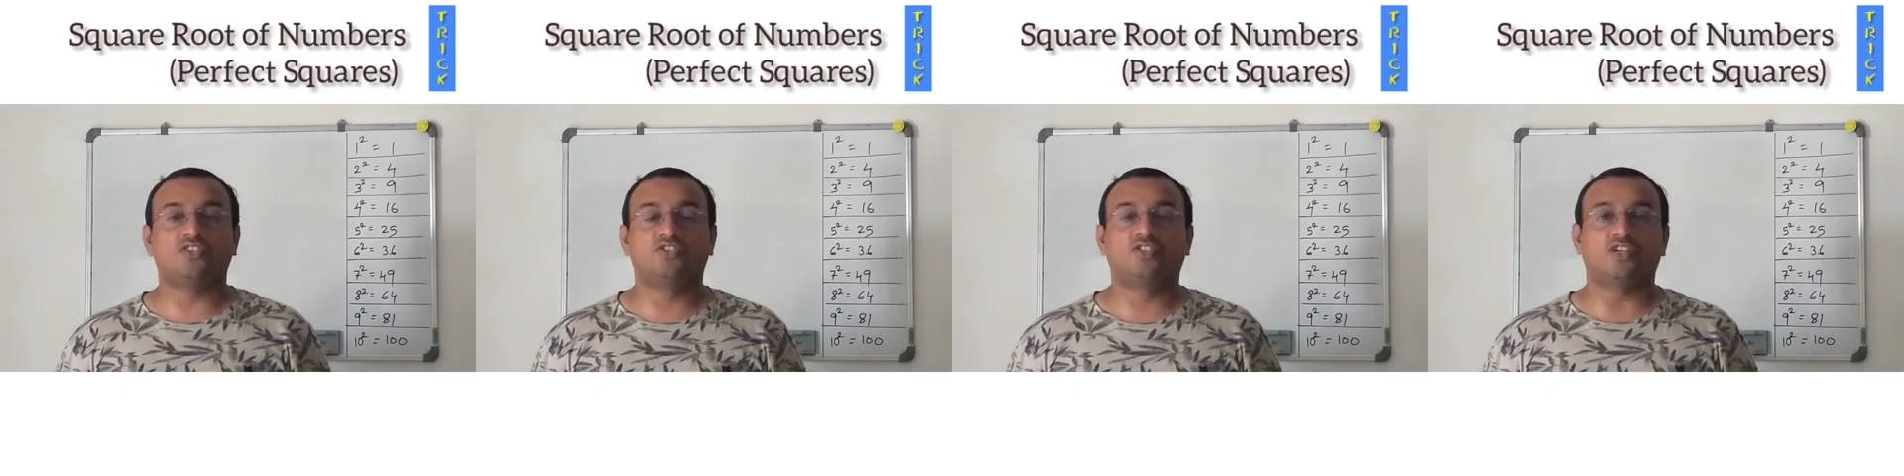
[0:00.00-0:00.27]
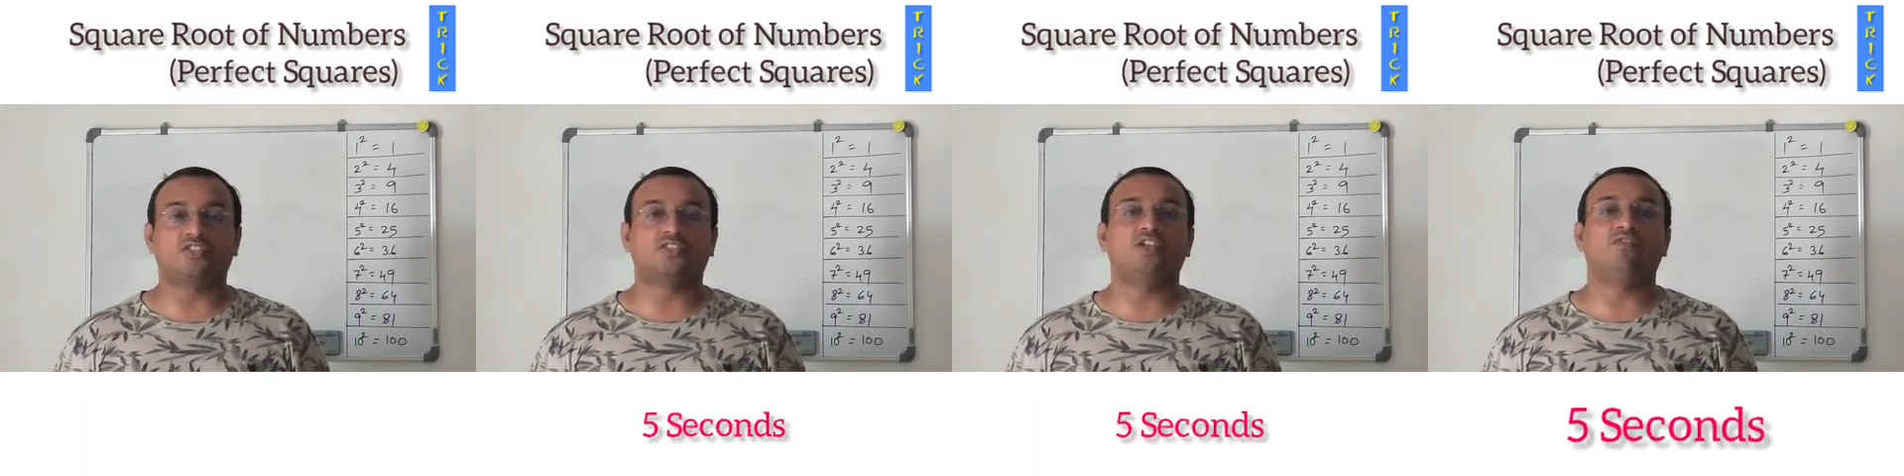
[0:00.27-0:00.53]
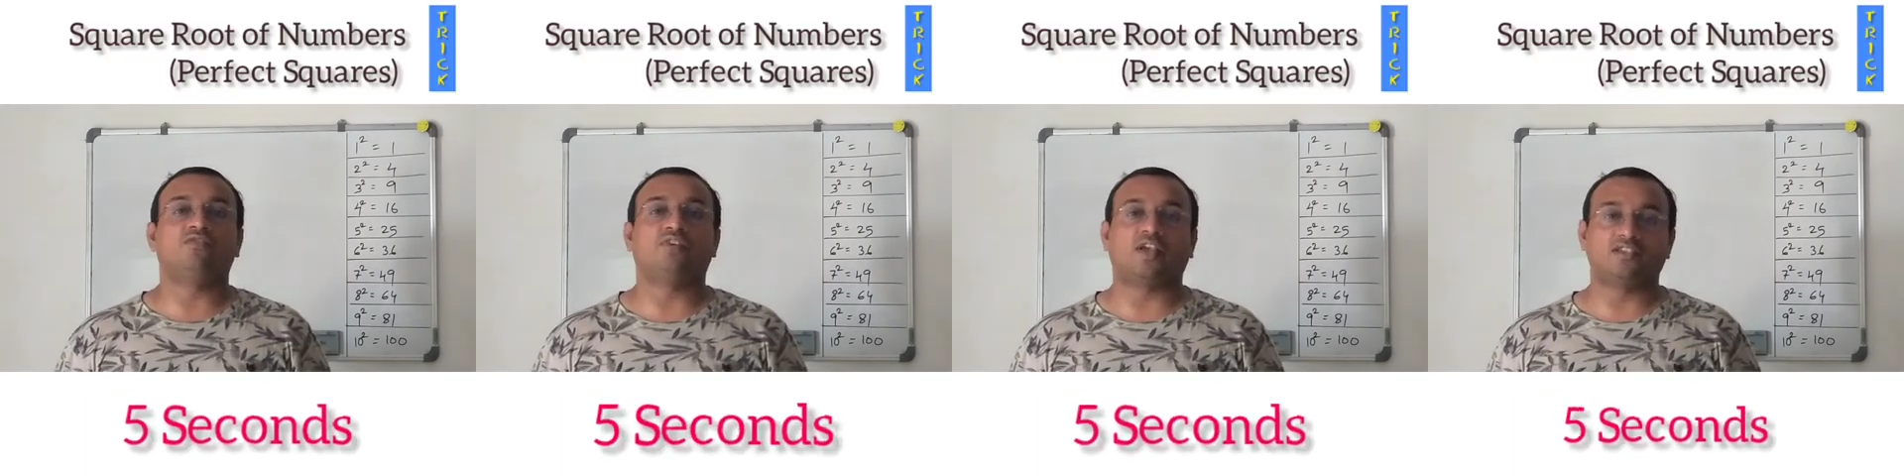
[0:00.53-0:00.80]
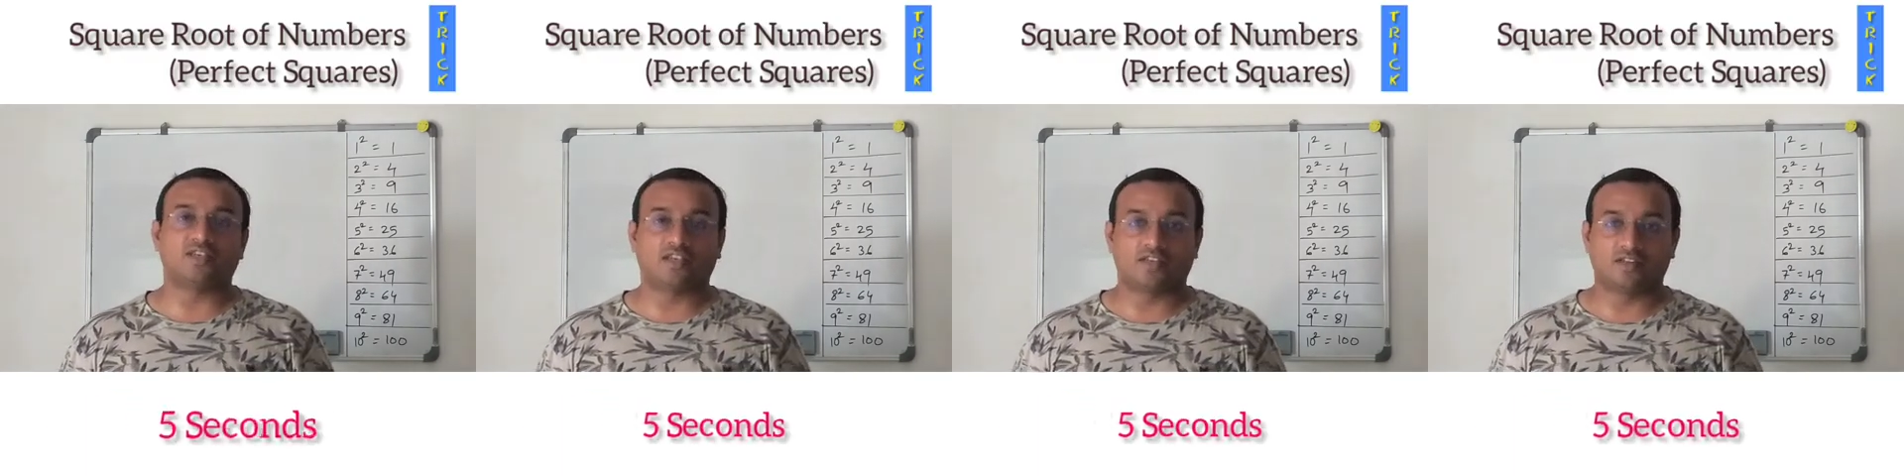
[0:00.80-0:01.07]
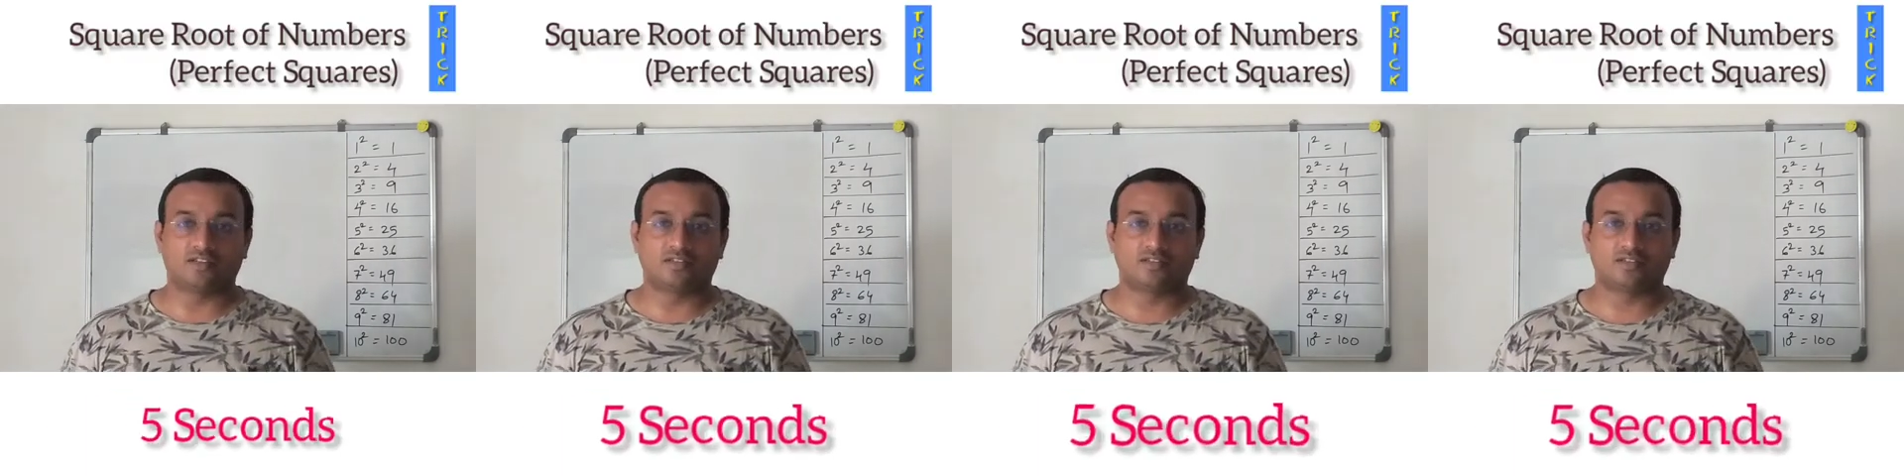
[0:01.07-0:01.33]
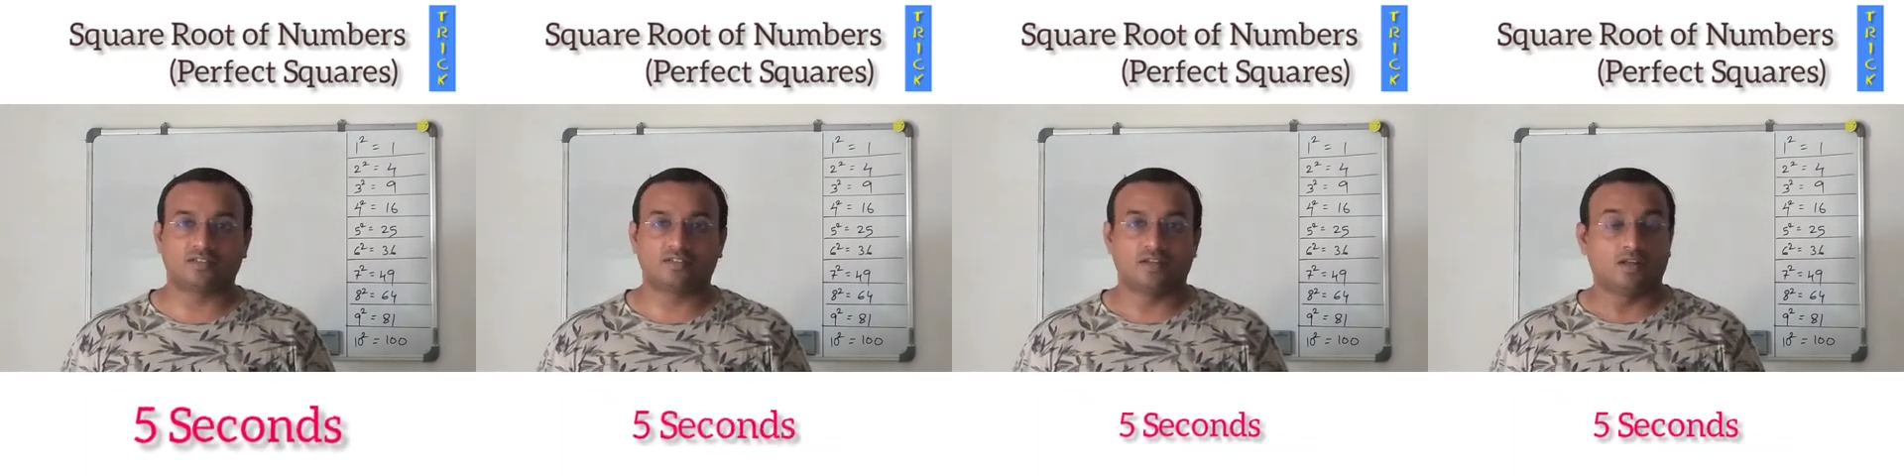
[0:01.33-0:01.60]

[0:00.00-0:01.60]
just in 5 seconds.